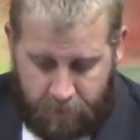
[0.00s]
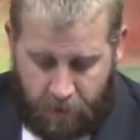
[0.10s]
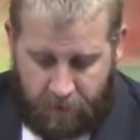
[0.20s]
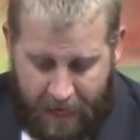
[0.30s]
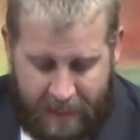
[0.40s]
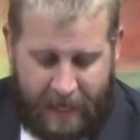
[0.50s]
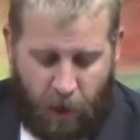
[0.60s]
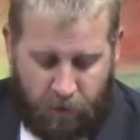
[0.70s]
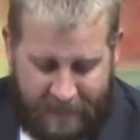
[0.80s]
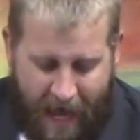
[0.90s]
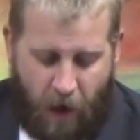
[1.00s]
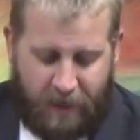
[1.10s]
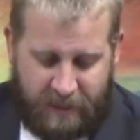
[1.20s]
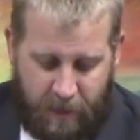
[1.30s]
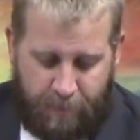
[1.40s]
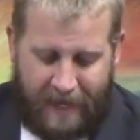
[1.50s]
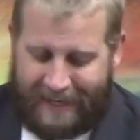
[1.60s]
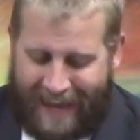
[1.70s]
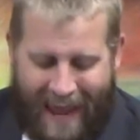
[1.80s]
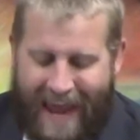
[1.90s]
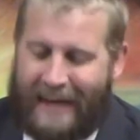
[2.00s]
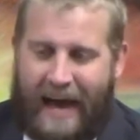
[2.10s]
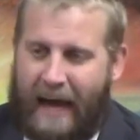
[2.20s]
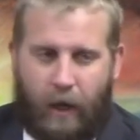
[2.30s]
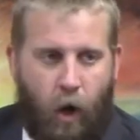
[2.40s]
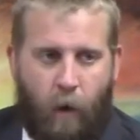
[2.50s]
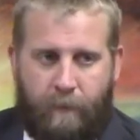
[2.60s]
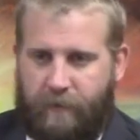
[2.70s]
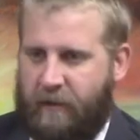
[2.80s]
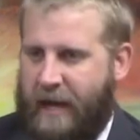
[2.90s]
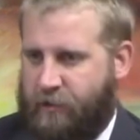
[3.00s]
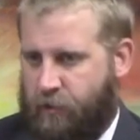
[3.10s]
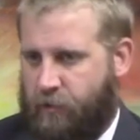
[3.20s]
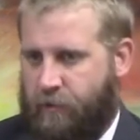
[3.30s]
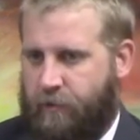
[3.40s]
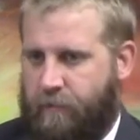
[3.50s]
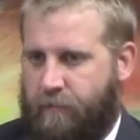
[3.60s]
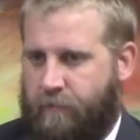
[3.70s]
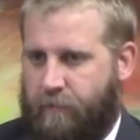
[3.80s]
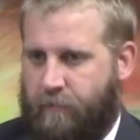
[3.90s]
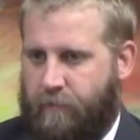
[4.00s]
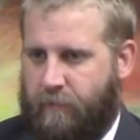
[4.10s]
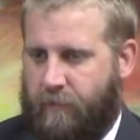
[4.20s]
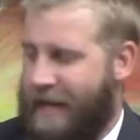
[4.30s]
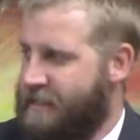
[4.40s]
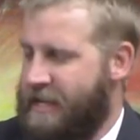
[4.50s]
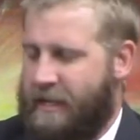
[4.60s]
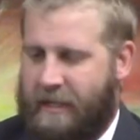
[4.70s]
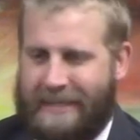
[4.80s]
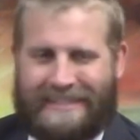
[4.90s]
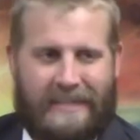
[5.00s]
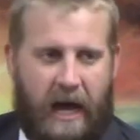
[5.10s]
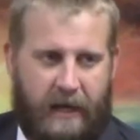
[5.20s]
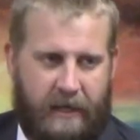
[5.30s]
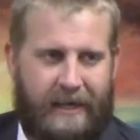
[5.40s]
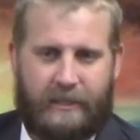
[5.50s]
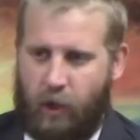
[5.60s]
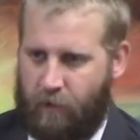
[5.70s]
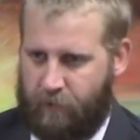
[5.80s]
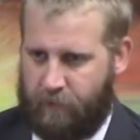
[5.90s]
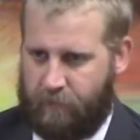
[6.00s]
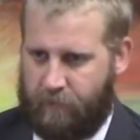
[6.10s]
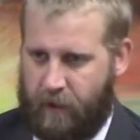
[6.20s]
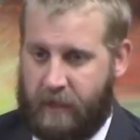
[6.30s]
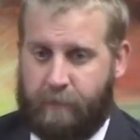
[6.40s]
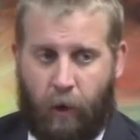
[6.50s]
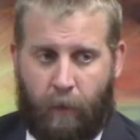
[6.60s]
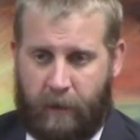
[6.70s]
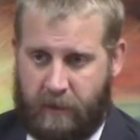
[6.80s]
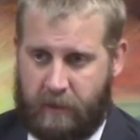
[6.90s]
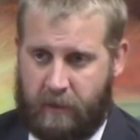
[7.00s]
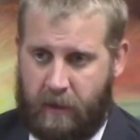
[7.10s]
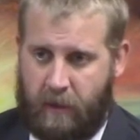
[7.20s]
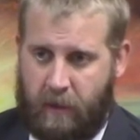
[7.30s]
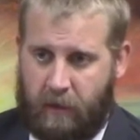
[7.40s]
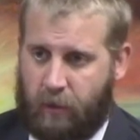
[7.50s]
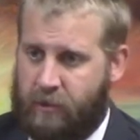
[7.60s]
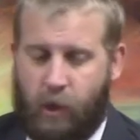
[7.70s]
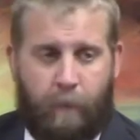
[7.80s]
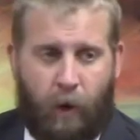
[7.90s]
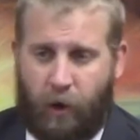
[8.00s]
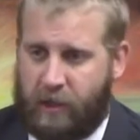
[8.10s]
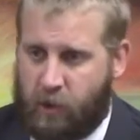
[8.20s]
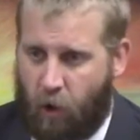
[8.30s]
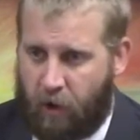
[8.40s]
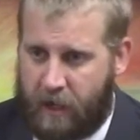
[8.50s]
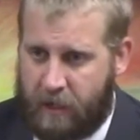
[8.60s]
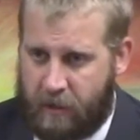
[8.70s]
They that go down into the pit cannot hope for thy truth. That's it. It's done. It's over. It's permanent. There is no purgatory.